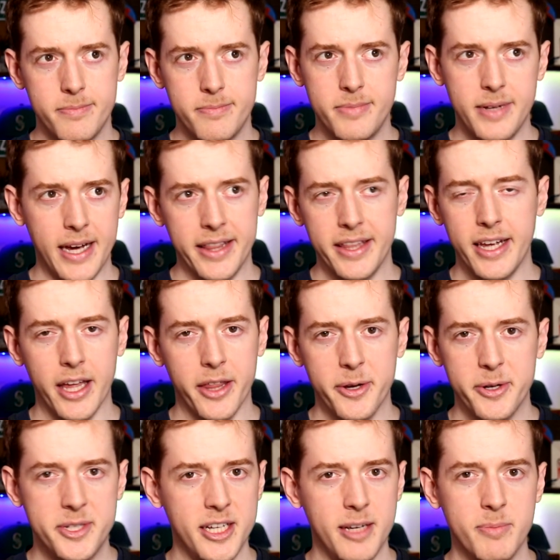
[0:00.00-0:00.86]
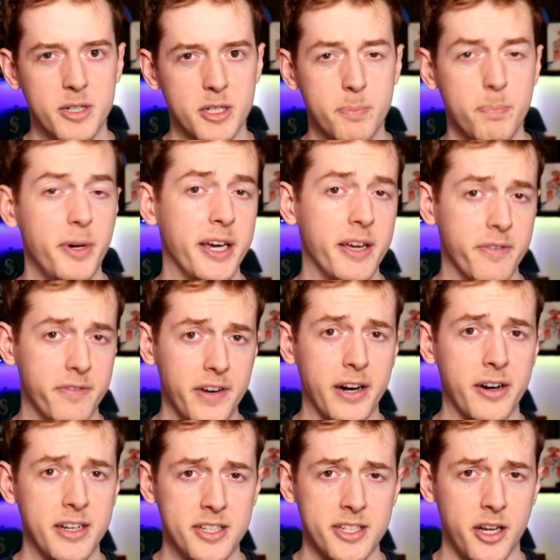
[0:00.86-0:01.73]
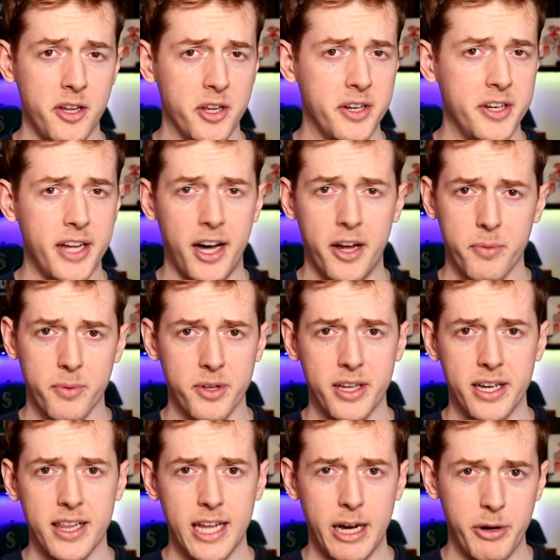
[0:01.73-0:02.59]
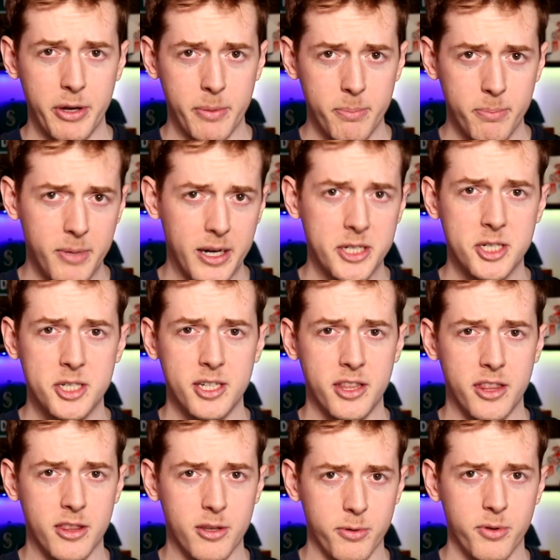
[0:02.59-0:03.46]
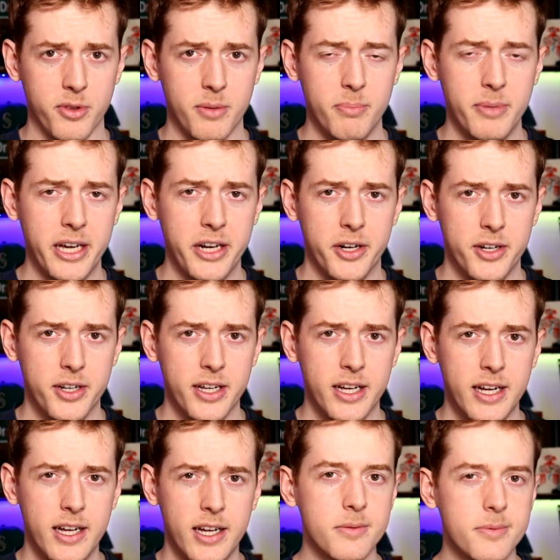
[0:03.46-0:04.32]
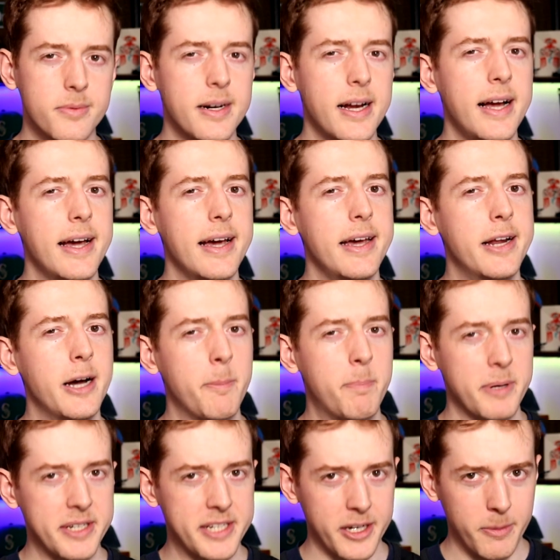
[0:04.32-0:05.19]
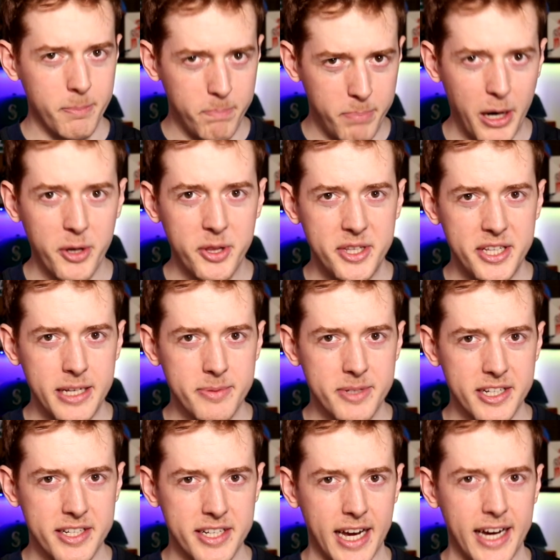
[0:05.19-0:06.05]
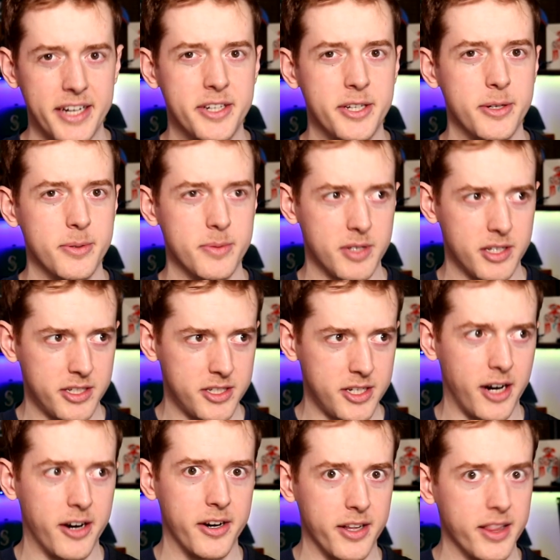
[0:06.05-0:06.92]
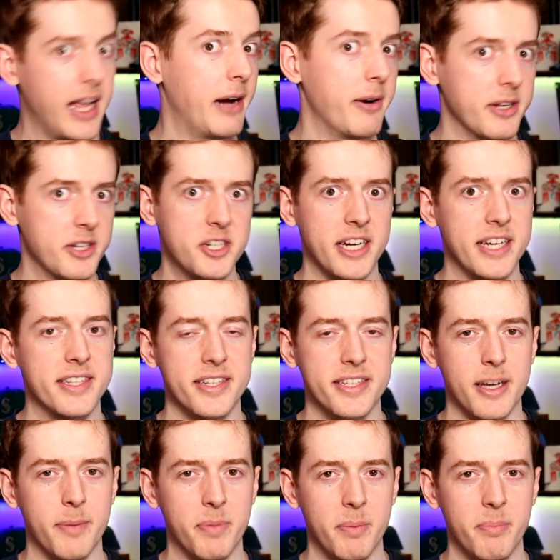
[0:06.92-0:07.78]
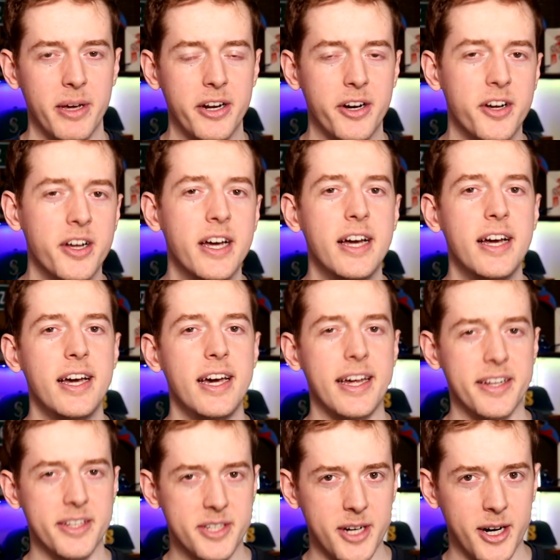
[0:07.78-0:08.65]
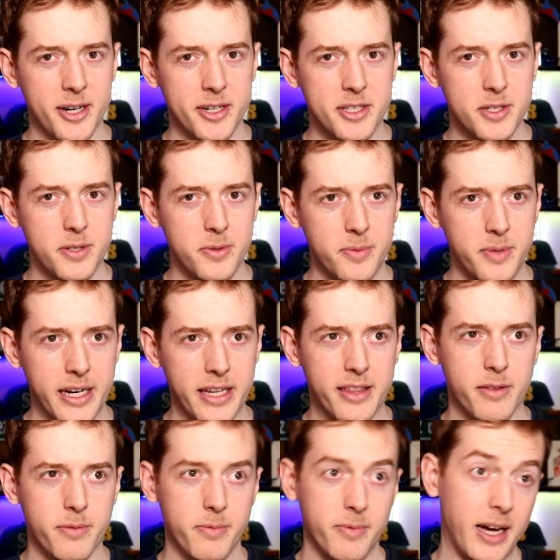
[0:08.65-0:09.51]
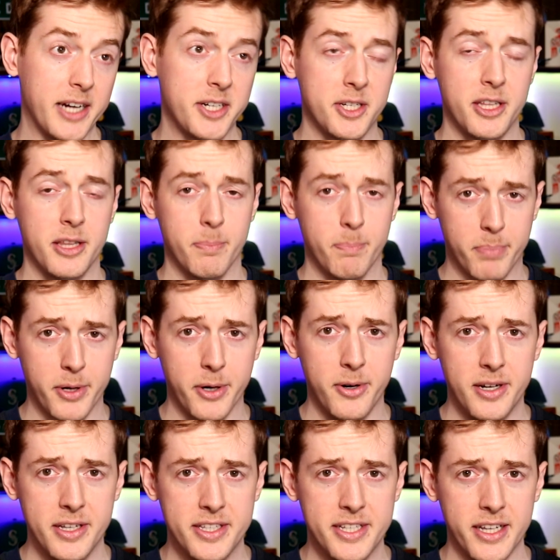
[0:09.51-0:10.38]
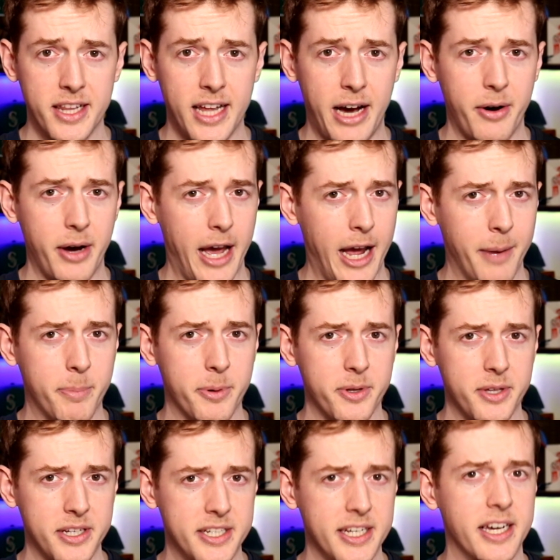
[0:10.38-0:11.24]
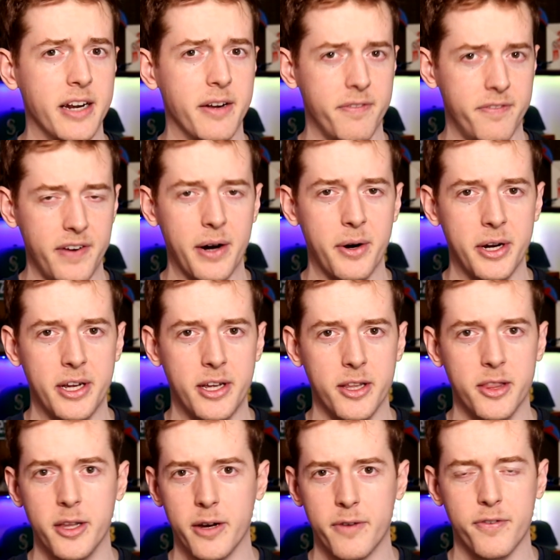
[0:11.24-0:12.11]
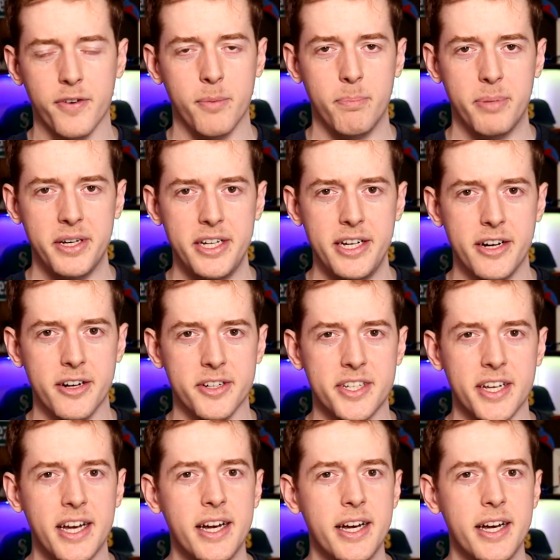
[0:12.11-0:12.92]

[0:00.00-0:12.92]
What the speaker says: and the other team just playing very solid, not really allowing much through the middle. Right up until both teams decide to start allowing chances up the middle, and it starts with, well, actually the Bruins allow Eberle to get a very good look from Beniers,